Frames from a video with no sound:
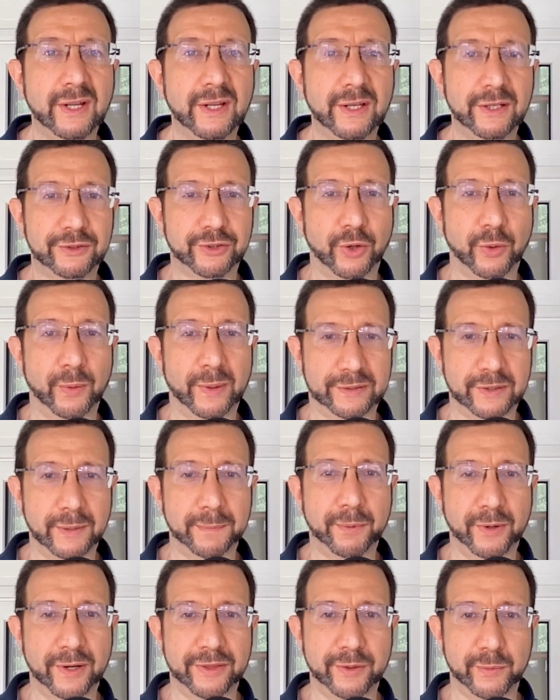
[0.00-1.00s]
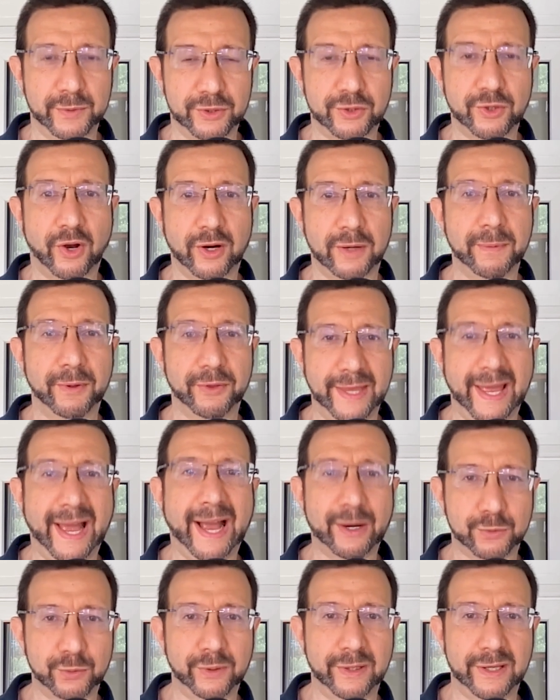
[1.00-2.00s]
So at some point, I think we should talk about the
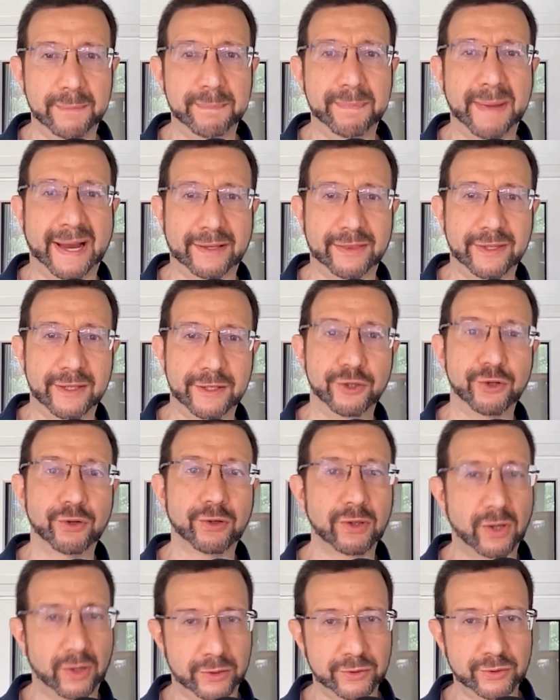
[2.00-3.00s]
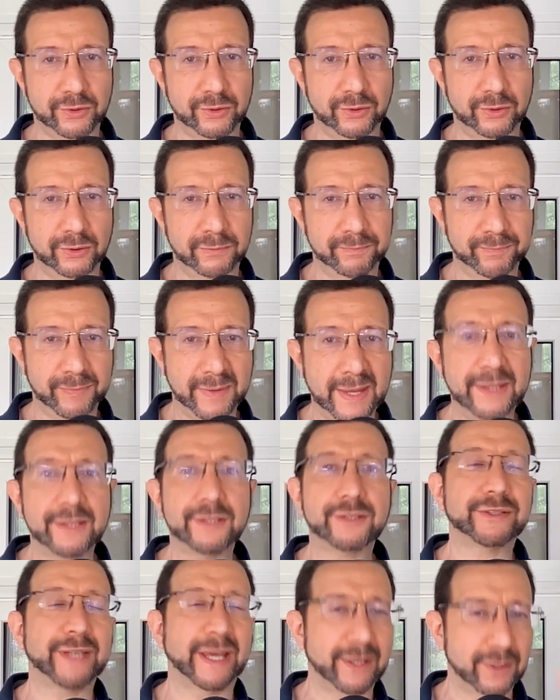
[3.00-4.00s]
actual impact, the neurological,
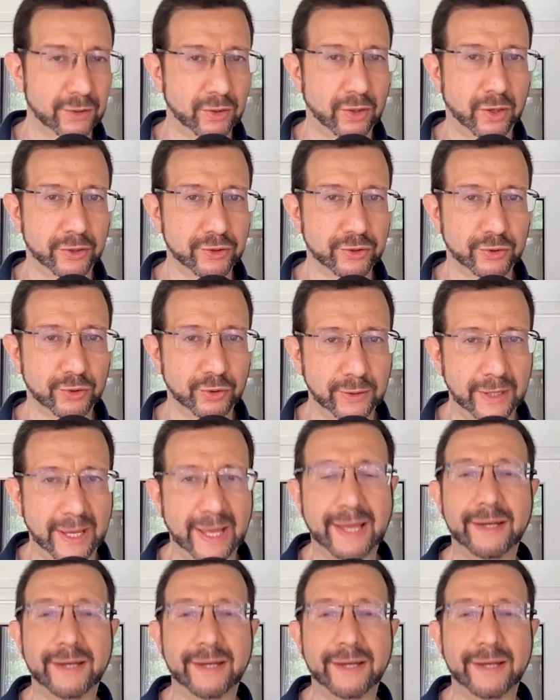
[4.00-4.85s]
psychological, and